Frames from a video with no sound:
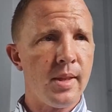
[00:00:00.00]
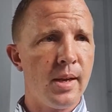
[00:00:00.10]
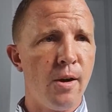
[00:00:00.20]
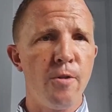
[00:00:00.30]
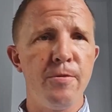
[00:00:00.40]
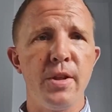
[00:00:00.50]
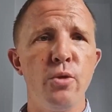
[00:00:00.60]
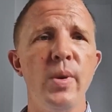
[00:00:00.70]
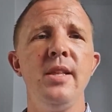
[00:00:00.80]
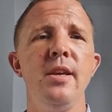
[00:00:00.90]
of
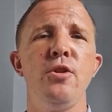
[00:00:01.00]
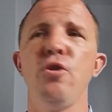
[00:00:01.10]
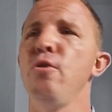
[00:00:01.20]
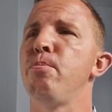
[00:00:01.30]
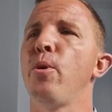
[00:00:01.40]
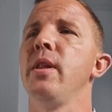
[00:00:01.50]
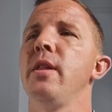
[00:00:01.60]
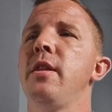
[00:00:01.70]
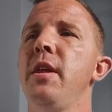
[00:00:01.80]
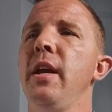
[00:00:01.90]

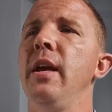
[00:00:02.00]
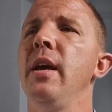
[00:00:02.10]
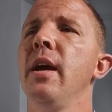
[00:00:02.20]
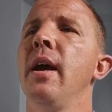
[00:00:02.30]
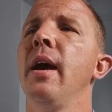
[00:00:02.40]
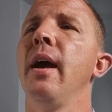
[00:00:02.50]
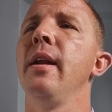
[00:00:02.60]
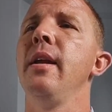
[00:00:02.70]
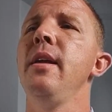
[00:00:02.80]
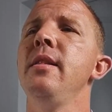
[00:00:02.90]
22.3,
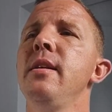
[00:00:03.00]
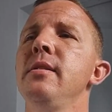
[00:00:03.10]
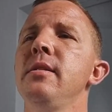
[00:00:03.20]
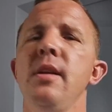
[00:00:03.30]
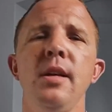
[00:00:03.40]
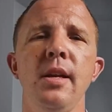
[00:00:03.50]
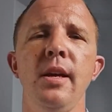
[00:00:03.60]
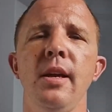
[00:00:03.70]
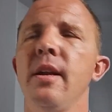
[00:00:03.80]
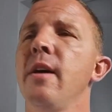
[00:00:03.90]
and
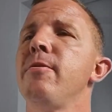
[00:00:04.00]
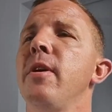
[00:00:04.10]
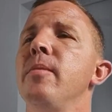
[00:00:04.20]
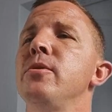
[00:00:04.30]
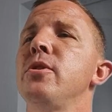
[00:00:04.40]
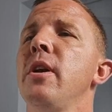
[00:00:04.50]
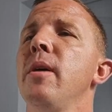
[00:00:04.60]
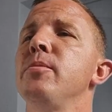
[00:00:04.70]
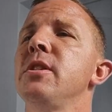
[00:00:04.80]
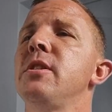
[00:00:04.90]
interestingly enough, I'm
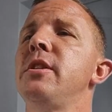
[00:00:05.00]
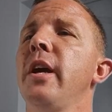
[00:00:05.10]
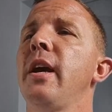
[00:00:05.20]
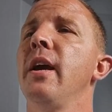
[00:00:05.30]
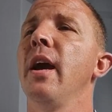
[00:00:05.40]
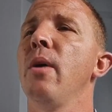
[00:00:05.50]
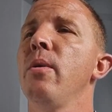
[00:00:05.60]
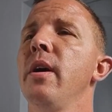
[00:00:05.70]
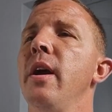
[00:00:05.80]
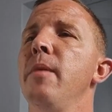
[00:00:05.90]
just checking,
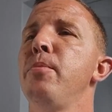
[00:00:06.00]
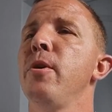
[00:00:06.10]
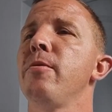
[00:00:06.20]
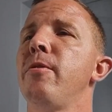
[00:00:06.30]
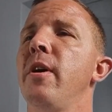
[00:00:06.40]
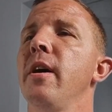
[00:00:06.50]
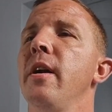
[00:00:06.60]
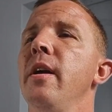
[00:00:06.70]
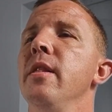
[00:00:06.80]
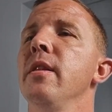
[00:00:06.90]
our air purifier
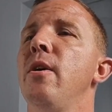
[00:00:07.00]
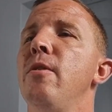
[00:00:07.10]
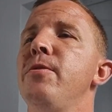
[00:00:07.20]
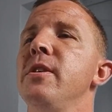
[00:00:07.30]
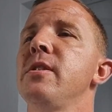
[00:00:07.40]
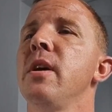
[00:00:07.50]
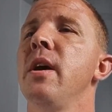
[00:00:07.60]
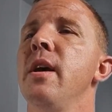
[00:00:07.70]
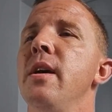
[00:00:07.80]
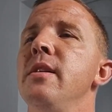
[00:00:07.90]
in the office
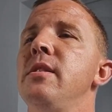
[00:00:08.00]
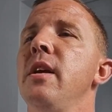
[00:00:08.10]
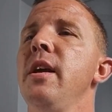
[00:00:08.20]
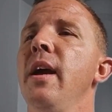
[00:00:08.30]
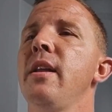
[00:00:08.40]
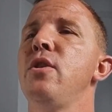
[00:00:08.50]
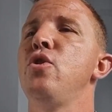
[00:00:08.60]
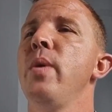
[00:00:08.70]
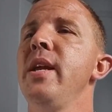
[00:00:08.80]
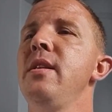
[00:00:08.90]
is sitting at
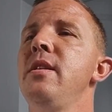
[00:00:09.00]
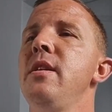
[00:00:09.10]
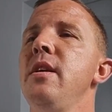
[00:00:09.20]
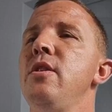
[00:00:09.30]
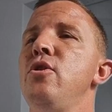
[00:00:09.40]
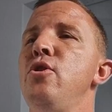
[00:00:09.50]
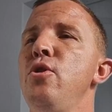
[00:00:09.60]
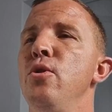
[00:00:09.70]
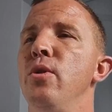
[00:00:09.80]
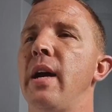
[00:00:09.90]

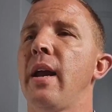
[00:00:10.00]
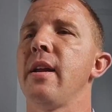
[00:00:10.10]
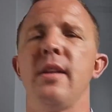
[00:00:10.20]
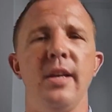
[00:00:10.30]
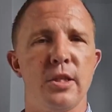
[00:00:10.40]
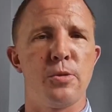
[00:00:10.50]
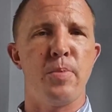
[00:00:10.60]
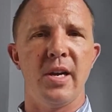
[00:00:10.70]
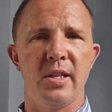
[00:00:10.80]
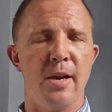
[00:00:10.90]
22 currently. It
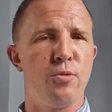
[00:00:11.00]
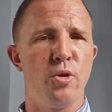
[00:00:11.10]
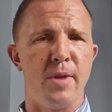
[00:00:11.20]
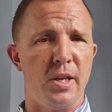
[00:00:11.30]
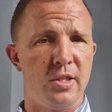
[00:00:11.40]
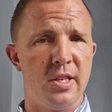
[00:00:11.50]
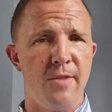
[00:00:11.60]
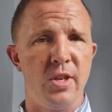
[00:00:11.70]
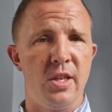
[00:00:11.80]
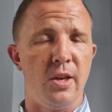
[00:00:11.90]
spiked up to about
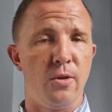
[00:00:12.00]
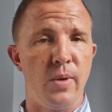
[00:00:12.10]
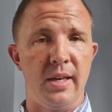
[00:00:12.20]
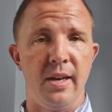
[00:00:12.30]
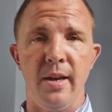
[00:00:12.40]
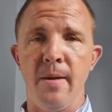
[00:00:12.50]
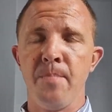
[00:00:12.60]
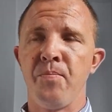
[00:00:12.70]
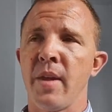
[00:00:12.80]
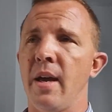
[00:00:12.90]
70 quickly.
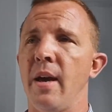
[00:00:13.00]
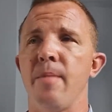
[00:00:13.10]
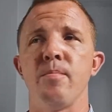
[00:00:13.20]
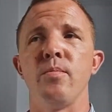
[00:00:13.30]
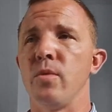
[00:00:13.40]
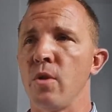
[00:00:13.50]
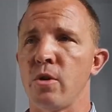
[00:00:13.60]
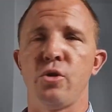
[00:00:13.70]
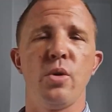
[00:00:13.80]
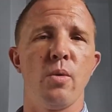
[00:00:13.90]

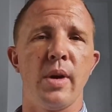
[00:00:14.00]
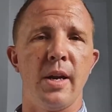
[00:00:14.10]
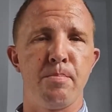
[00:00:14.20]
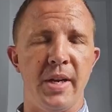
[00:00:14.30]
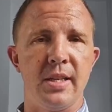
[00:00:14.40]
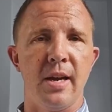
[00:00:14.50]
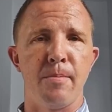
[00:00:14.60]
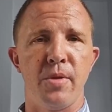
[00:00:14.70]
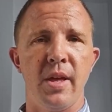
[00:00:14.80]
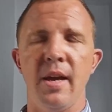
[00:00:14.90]
Not sure what it picked
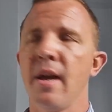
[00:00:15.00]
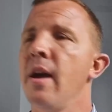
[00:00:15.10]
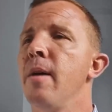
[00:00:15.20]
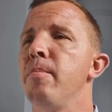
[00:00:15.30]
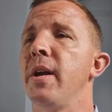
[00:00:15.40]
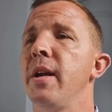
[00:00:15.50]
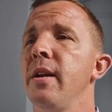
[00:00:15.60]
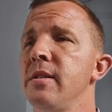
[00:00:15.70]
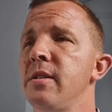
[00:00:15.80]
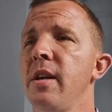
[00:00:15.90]
up there, but it
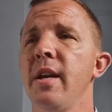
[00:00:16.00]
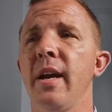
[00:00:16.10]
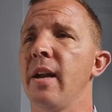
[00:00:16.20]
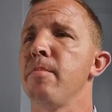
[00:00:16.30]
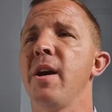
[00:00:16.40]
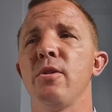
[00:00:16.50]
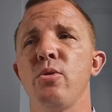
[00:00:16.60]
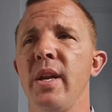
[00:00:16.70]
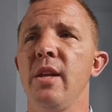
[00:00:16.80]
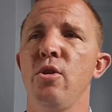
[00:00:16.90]
is sitting at about
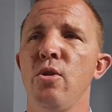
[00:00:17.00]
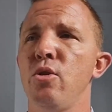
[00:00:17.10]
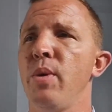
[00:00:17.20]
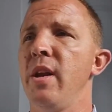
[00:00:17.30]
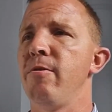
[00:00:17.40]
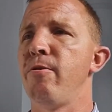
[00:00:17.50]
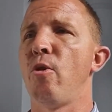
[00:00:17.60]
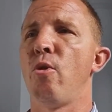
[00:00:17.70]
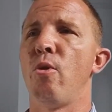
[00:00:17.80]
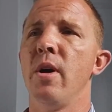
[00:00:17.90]
22,
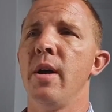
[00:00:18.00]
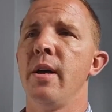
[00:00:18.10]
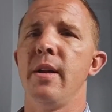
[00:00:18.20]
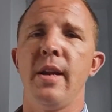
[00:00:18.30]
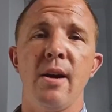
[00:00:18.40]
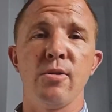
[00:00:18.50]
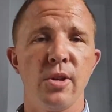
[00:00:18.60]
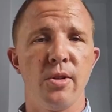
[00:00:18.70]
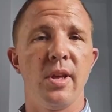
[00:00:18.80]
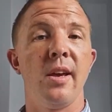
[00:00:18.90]
24 now,
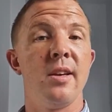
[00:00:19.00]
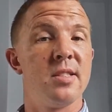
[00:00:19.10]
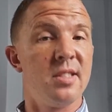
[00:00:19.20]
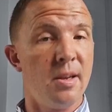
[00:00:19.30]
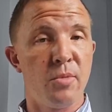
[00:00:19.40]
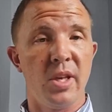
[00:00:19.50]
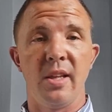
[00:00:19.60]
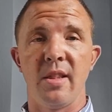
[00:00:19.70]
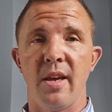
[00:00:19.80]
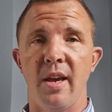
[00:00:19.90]
so there is
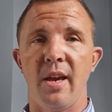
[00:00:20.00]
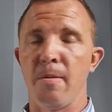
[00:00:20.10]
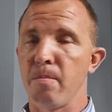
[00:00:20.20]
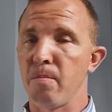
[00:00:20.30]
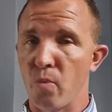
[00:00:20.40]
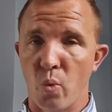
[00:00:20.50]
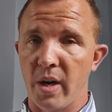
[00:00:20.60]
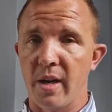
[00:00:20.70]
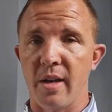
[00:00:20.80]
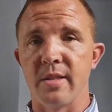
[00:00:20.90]
something in the air.
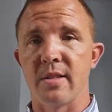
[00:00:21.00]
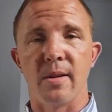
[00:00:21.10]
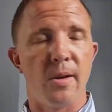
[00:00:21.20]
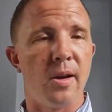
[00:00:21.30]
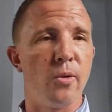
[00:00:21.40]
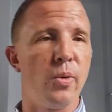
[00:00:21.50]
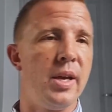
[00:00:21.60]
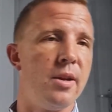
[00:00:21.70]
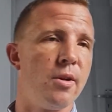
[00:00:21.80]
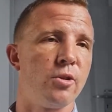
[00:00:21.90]
What it is,
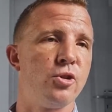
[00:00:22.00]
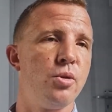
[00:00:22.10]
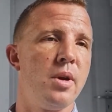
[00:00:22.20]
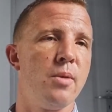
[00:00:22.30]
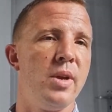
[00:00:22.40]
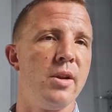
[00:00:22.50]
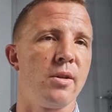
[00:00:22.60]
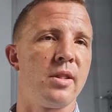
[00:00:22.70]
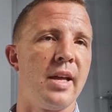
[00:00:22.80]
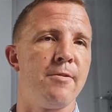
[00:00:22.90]
we're not sure. We're
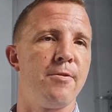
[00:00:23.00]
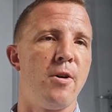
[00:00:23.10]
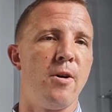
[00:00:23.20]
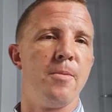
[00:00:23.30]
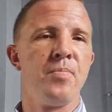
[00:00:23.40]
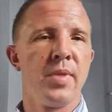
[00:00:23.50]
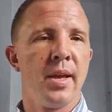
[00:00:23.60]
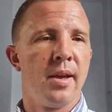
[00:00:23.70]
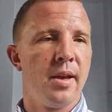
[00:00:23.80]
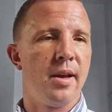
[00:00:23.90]
not that far
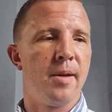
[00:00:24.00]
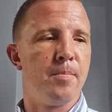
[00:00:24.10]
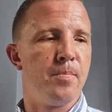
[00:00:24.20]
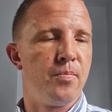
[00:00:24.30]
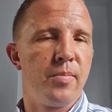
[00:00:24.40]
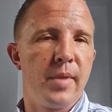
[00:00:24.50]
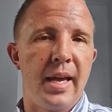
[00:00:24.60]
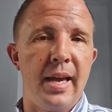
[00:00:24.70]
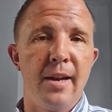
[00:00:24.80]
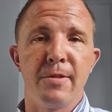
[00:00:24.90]

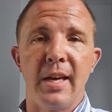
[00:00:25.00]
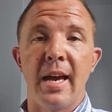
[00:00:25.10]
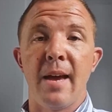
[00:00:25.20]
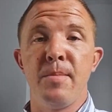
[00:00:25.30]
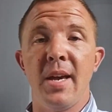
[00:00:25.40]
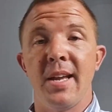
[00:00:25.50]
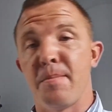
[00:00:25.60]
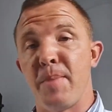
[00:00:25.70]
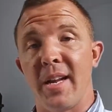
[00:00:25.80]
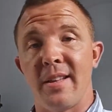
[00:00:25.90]
ahead of the game
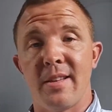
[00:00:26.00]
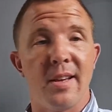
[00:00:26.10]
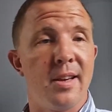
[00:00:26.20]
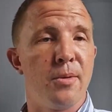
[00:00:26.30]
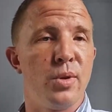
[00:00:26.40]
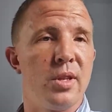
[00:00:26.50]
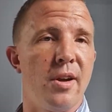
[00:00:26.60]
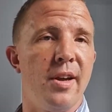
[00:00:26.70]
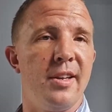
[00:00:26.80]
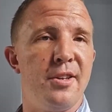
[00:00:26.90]
yet, but we're
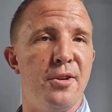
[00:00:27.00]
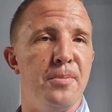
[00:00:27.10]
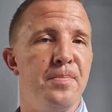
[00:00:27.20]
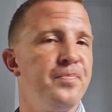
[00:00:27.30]
trying to.